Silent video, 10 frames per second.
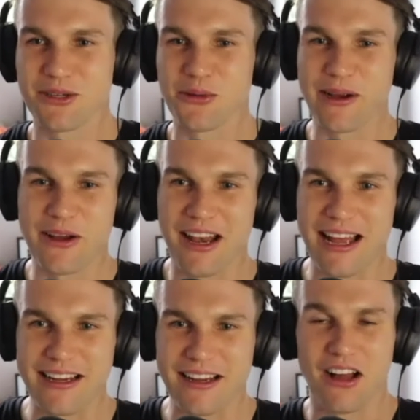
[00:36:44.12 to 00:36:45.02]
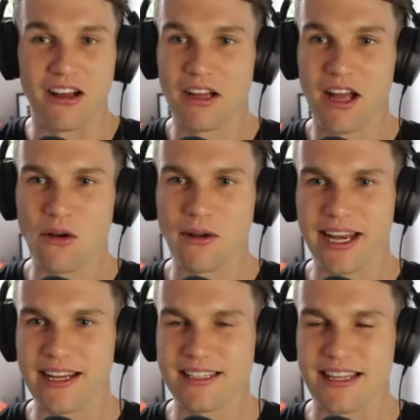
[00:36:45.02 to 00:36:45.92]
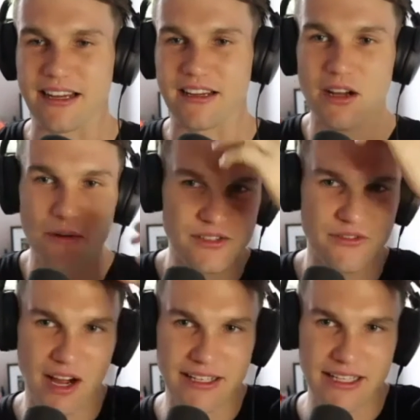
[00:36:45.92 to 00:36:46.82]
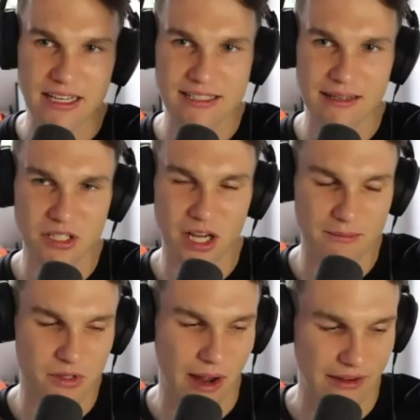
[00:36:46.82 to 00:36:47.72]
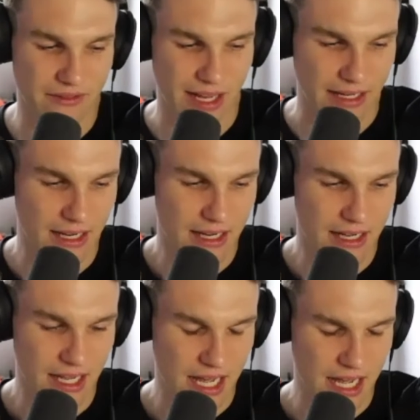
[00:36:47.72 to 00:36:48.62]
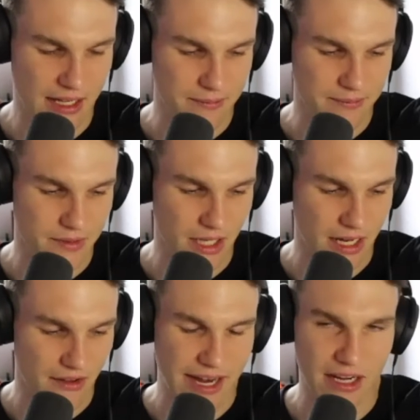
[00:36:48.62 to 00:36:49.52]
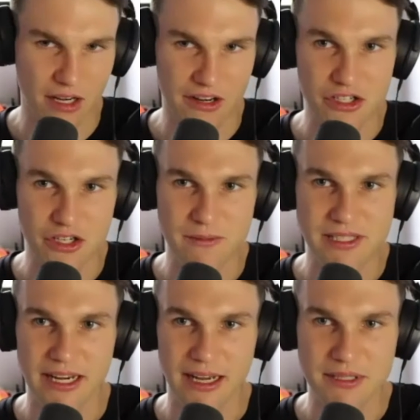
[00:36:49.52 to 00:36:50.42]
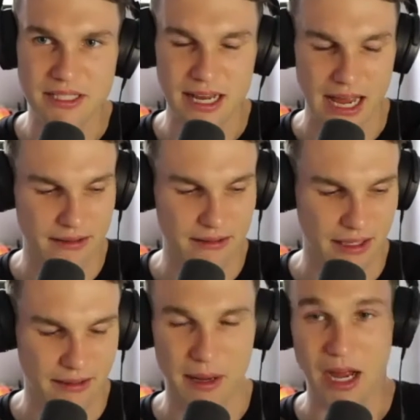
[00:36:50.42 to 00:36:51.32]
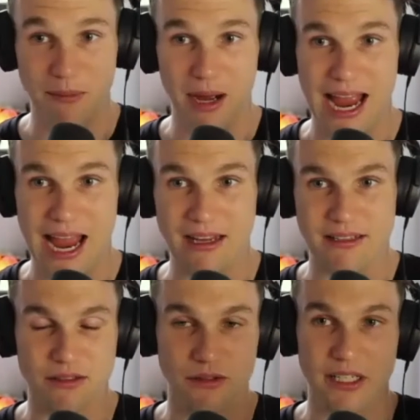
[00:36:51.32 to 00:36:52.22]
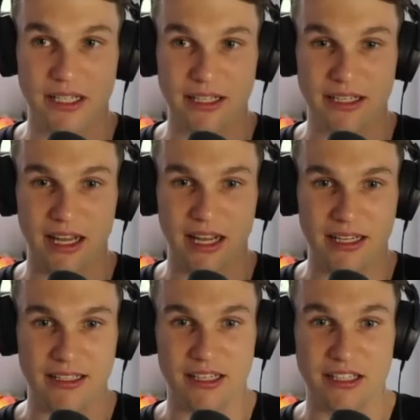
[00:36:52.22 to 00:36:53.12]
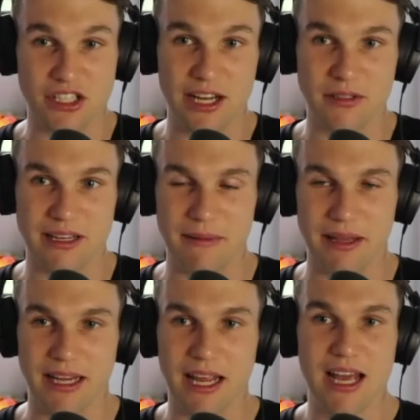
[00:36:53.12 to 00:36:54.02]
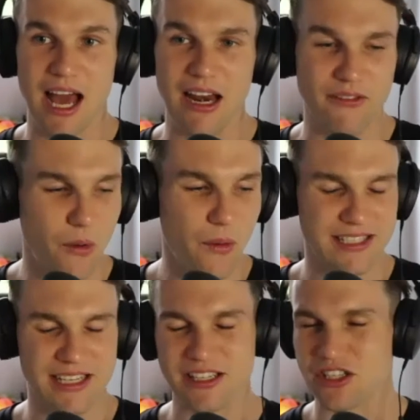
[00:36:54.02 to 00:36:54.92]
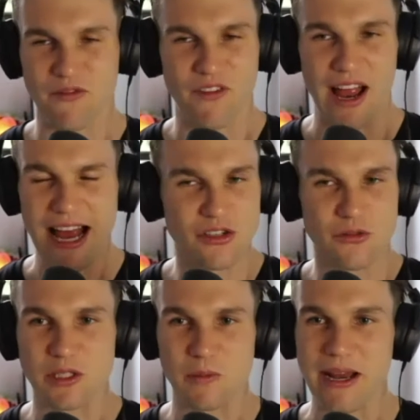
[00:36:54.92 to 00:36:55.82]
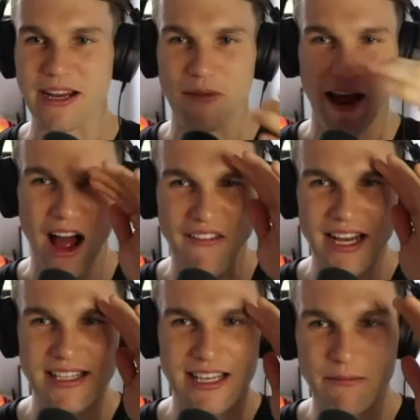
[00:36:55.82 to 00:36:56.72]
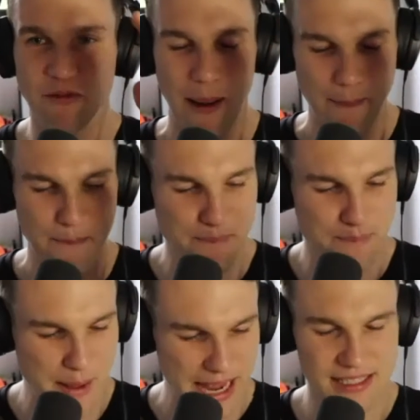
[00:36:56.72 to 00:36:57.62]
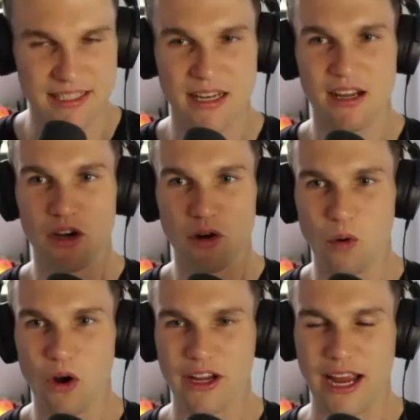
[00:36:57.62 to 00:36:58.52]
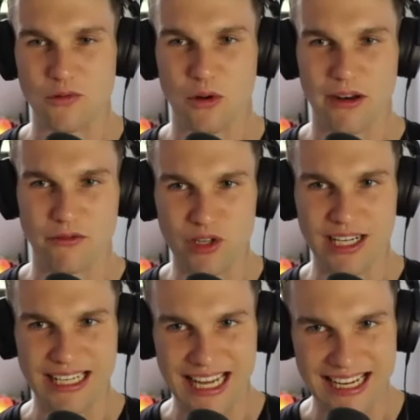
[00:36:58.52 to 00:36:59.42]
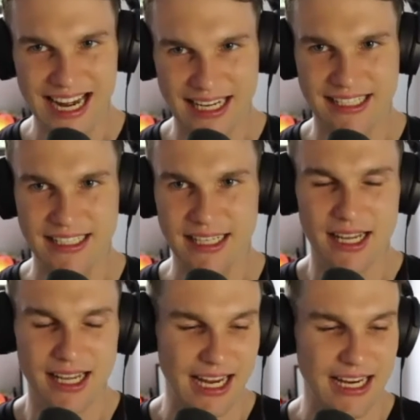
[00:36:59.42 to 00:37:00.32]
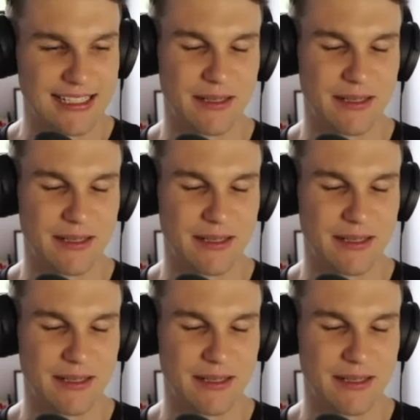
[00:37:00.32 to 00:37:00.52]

going like, oh, I'll get into there because I always find that sometimes I'll have like I've had a lot of gym setups at like my house or in like a shed or something, and I've always, it's just as you were speaking, I'm like, I've had some of my best workouts where I've really connected into my